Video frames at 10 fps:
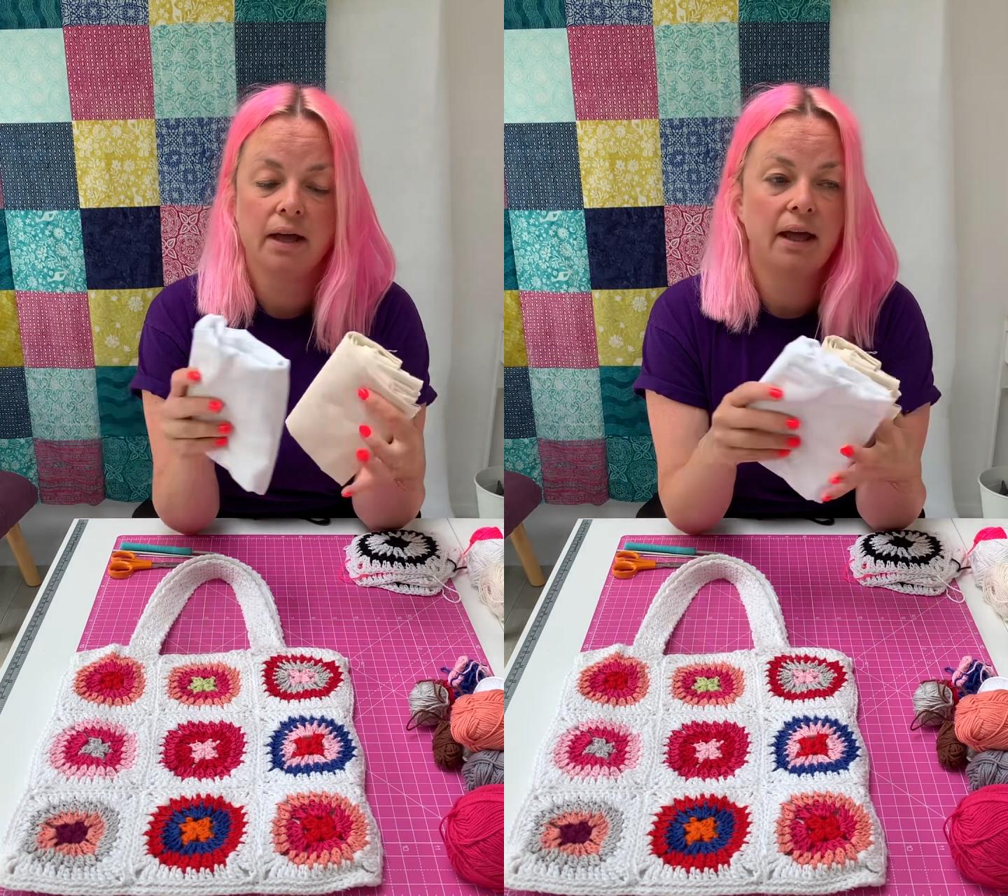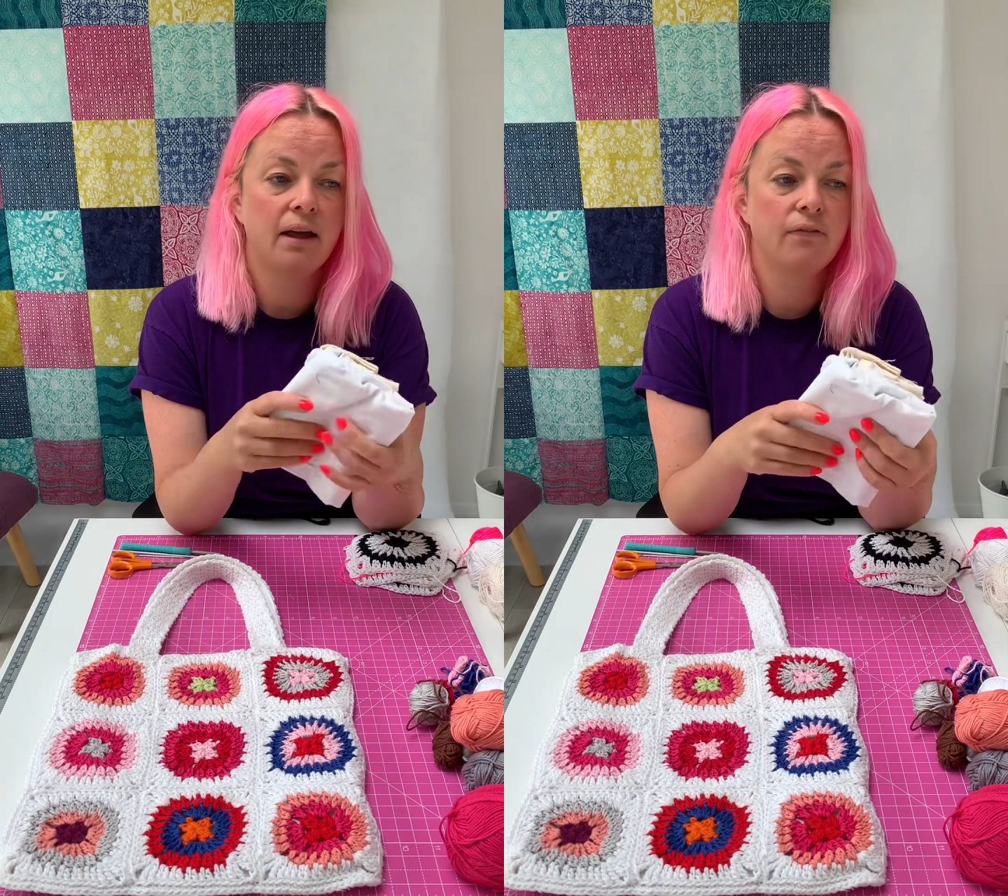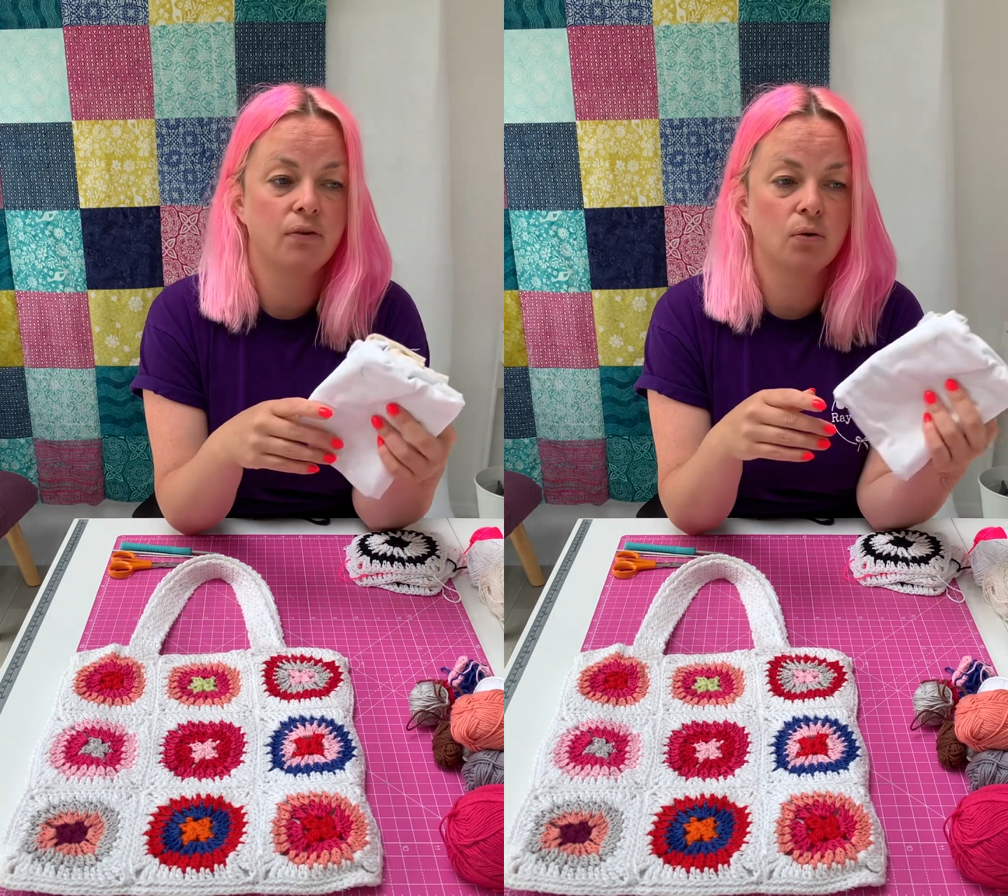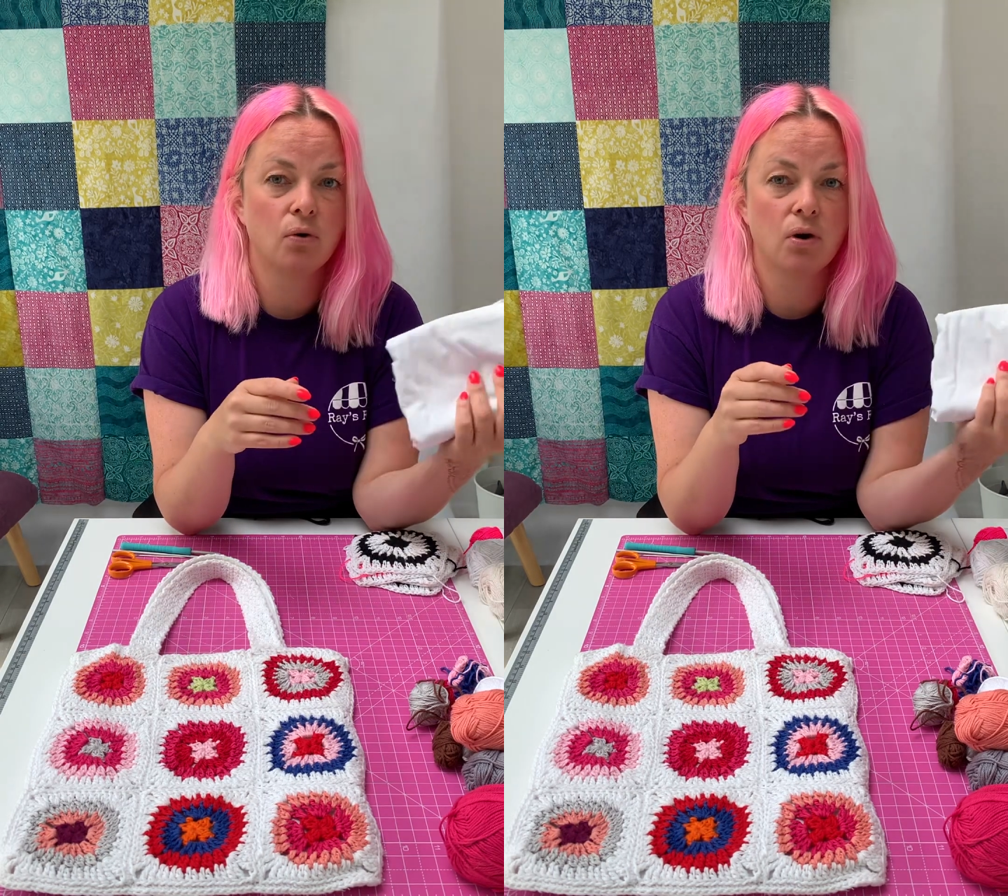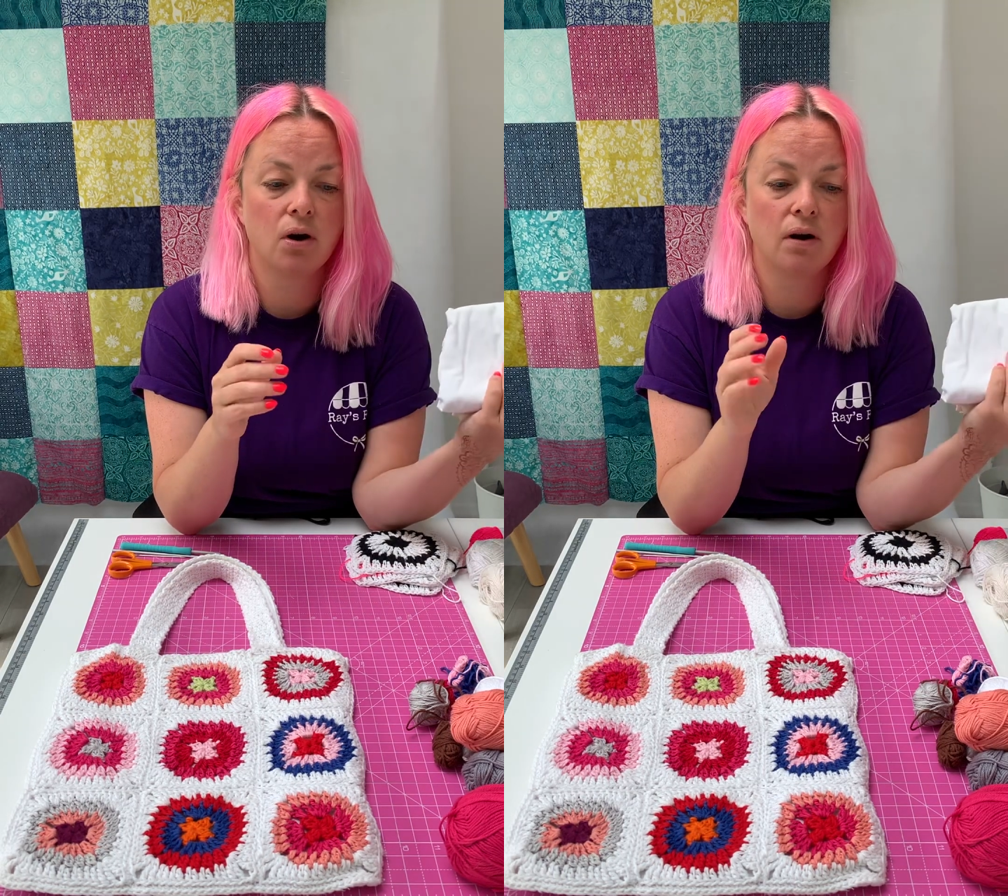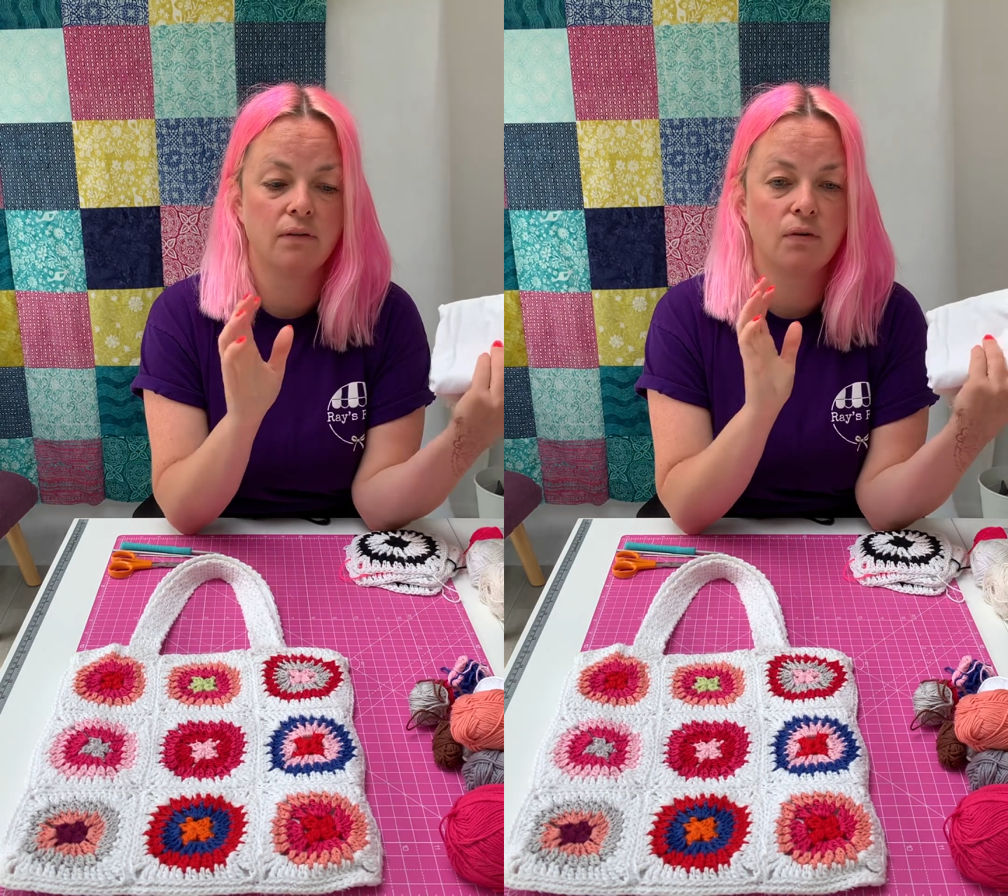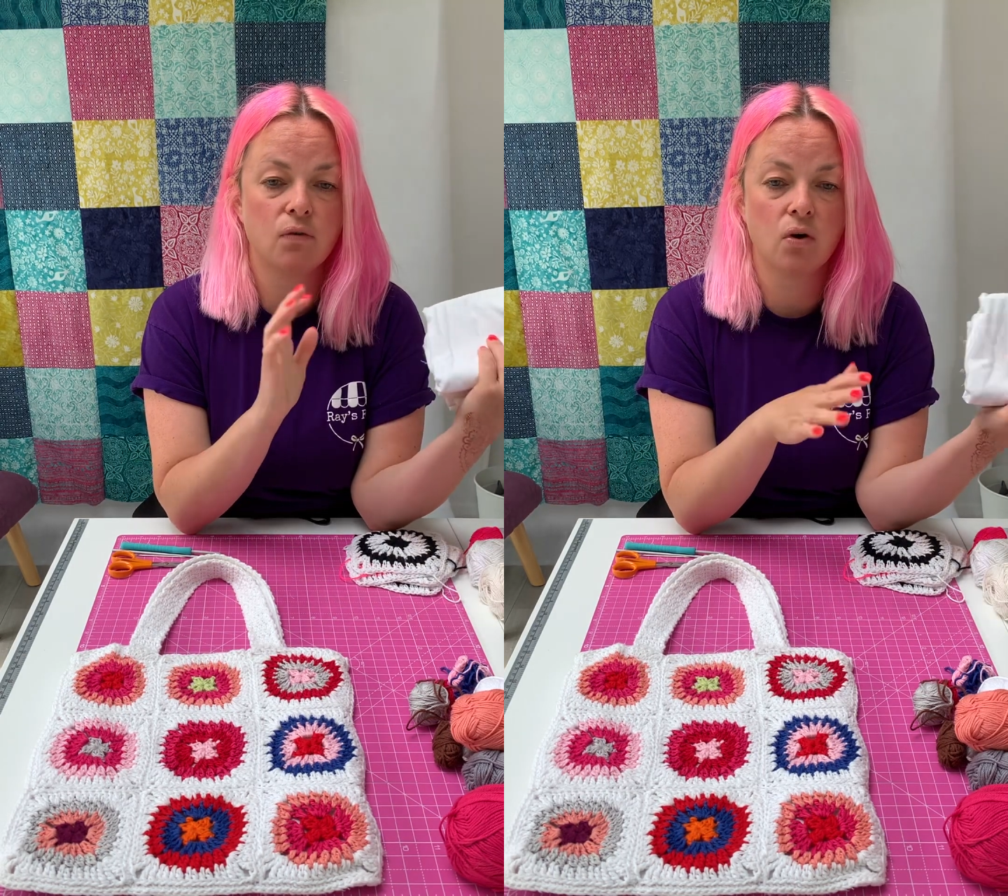If you've